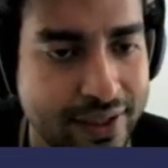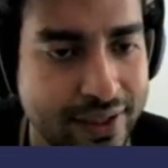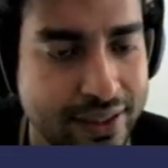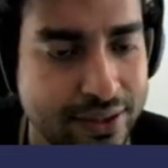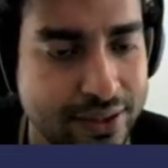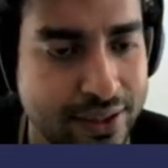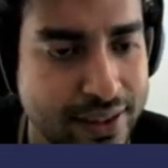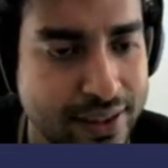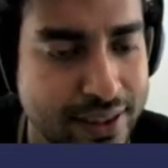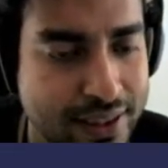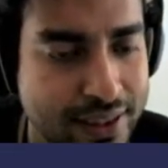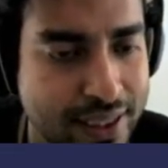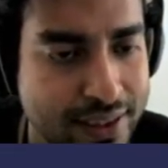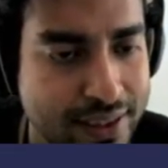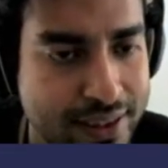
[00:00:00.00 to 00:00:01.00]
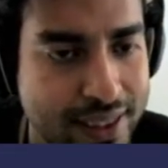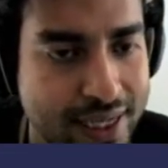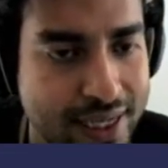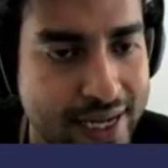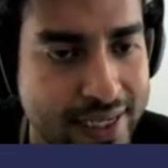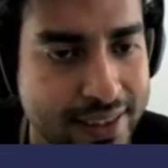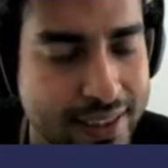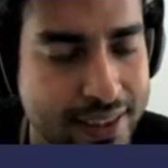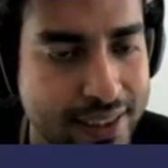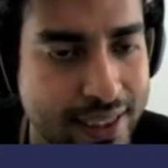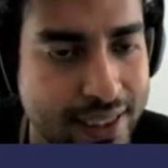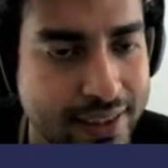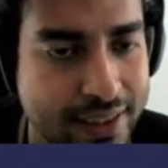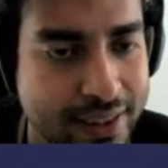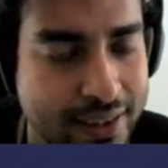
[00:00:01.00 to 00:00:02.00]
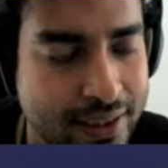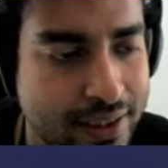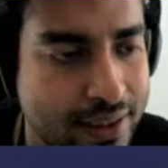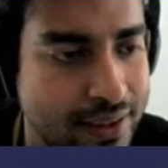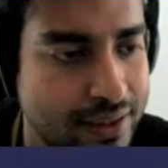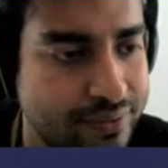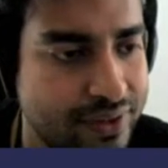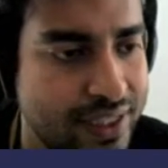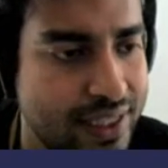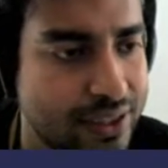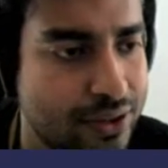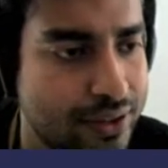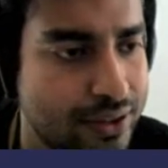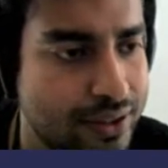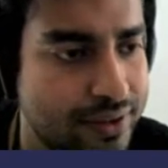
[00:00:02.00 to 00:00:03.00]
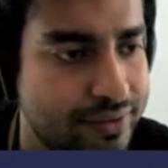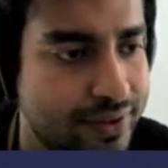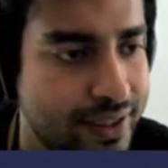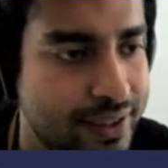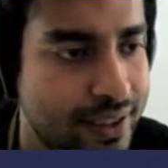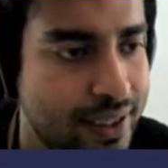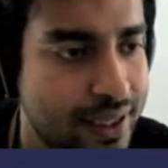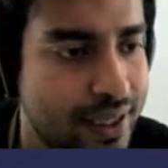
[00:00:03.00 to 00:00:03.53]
So in this case, it's the asset ID, and one has got to define.